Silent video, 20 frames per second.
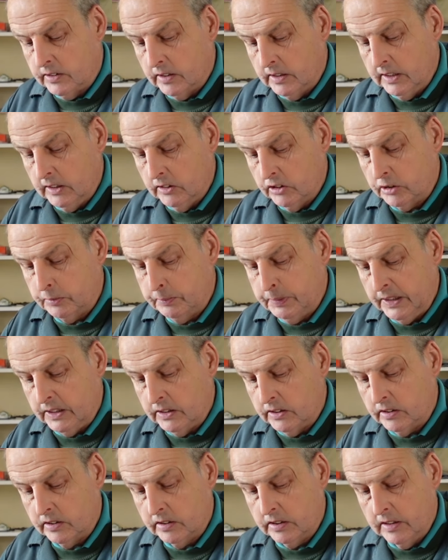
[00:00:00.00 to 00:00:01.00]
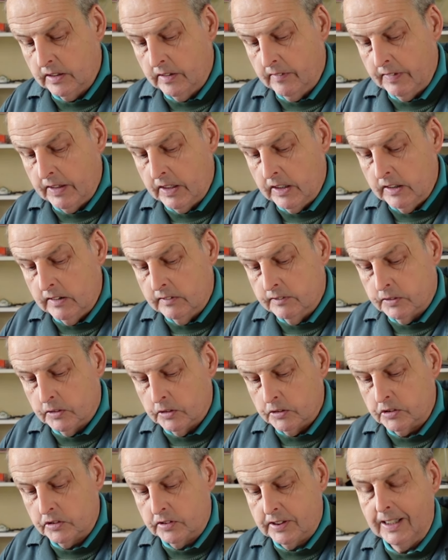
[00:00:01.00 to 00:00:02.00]
a little space
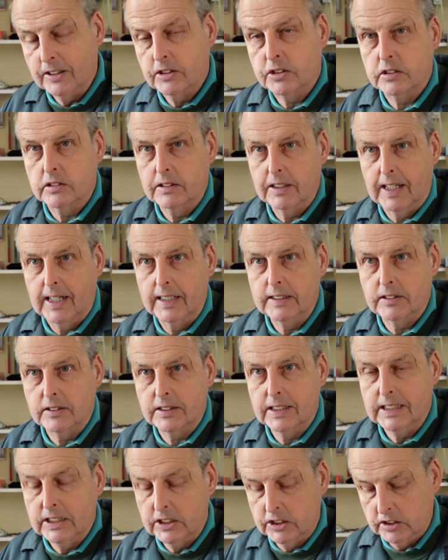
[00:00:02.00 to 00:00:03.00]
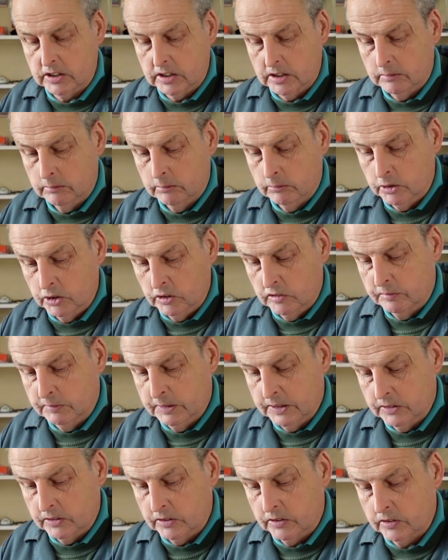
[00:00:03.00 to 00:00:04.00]
for centralization
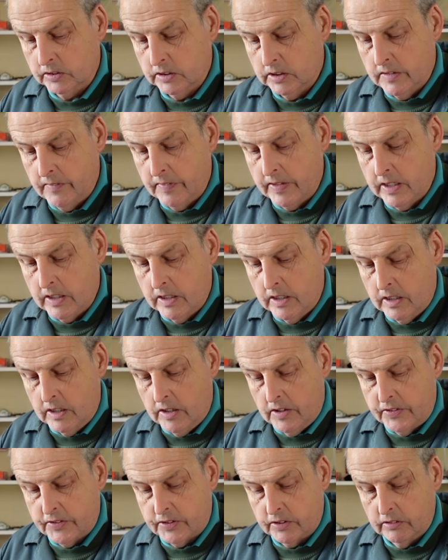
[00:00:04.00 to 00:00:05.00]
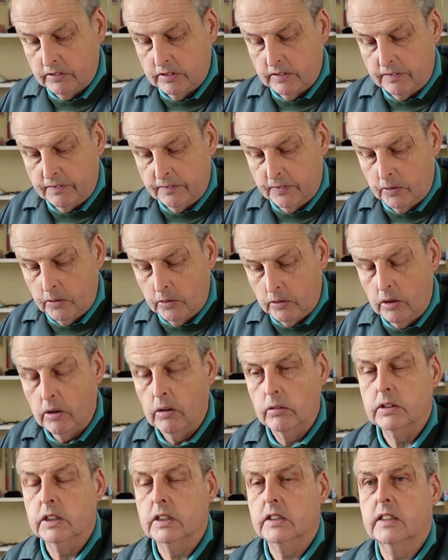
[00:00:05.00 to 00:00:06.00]
movements through the four
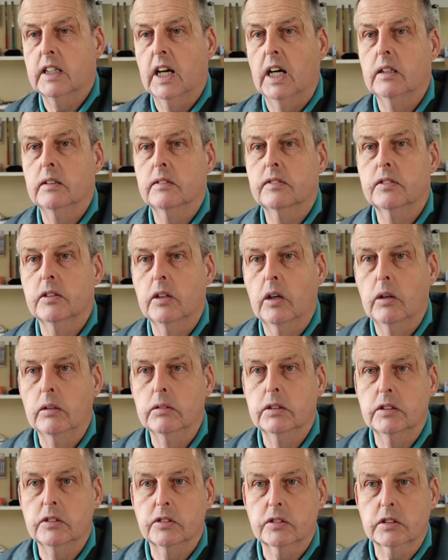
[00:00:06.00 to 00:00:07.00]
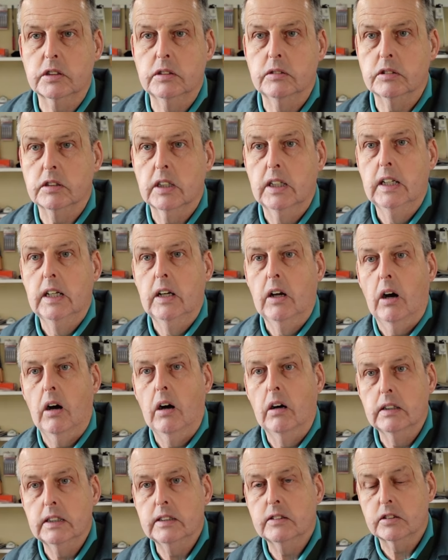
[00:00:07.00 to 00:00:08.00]
holding screws.
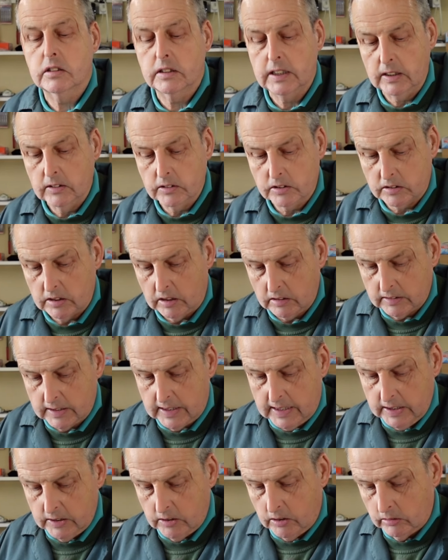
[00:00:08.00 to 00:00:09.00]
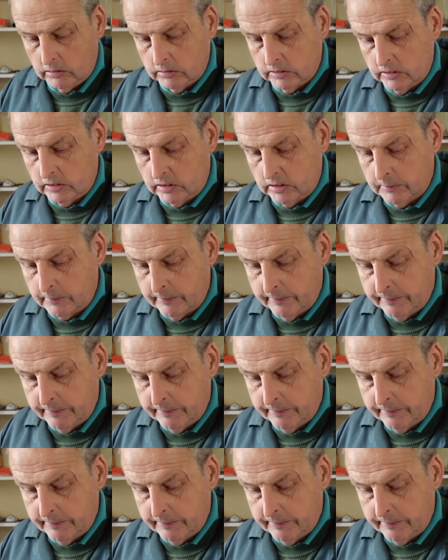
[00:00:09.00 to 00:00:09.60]
On his tailstock die holders,